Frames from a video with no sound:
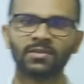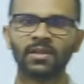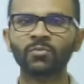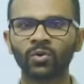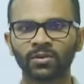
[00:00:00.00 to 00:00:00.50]

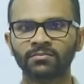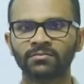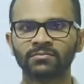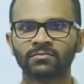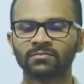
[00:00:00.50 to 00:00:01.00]
all.
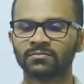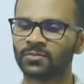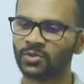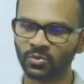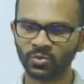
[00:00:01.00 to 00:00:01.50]

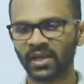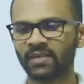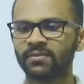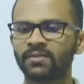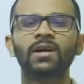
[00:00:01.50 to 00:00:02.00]
You have
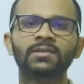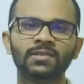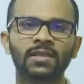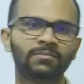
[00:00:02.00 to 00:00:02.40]
to answer them.